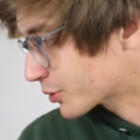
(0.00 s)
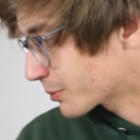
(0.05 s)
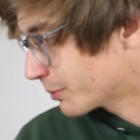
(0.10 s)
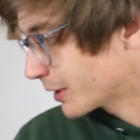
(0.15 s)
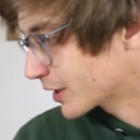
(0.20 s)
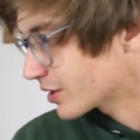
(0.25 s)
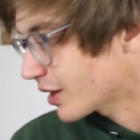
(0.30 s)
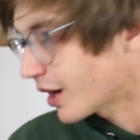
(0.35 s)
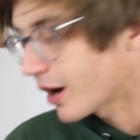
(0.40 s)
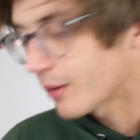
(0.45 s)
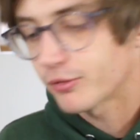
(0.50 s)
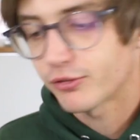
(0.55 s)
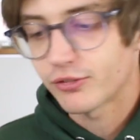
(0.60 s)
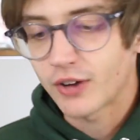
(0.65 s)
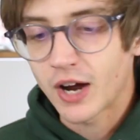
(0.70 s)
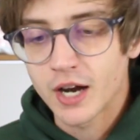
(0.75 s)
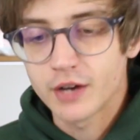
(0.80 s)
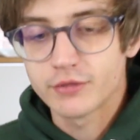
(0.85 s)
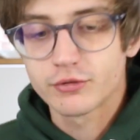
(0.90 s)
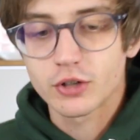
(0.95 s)
are my top
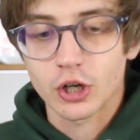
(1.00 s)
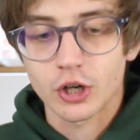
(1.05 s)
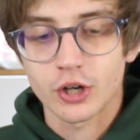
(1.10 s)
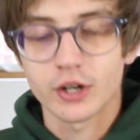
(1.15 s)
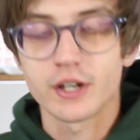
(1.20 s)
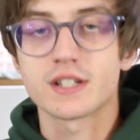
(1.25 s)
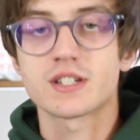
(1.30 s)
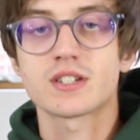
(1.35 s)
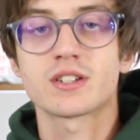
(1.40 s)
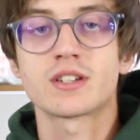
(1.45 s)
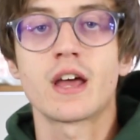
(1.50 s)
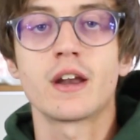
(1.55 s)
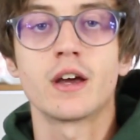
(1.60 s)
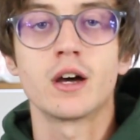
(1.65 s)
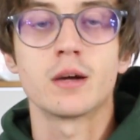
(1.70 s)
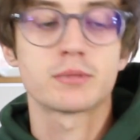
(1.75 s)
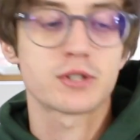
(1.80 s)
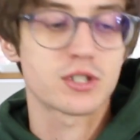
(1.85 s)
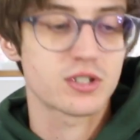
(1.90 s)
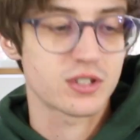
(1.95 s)
5 current
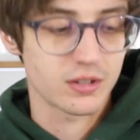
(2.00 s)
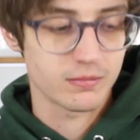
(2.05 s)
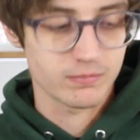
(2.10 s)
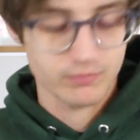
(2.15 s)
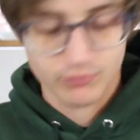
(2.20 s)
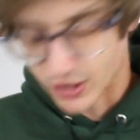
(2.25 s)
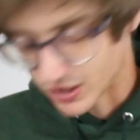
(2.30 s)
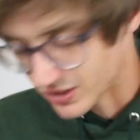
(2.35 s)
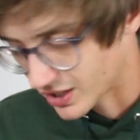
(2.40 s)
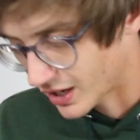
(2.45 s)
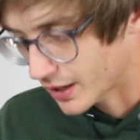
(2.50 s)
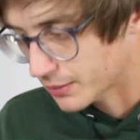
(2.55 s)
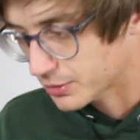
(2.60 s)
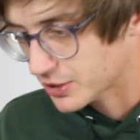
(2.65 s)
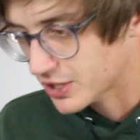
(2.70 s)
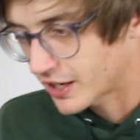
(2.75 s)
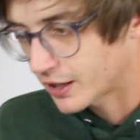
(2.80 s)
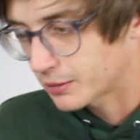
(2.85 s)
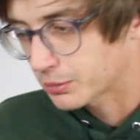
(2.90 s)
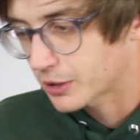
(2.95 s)
setups, the setups
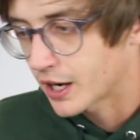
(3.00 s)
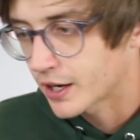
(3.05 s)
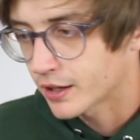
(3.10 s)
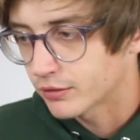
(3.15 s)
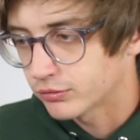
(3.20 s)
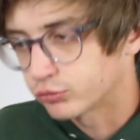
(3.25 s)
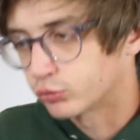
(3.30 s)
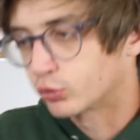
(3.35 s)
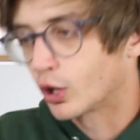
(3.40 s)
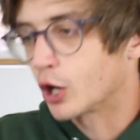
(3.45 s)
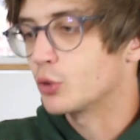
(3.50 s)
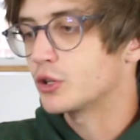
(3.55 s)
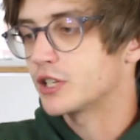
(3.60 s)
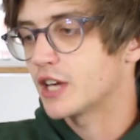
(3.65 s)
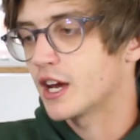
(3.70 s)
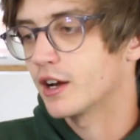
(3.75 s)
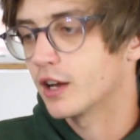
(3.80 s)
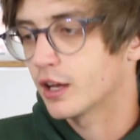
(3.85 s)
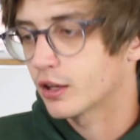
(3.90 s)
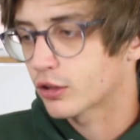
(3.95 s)
that I'm kind of rotating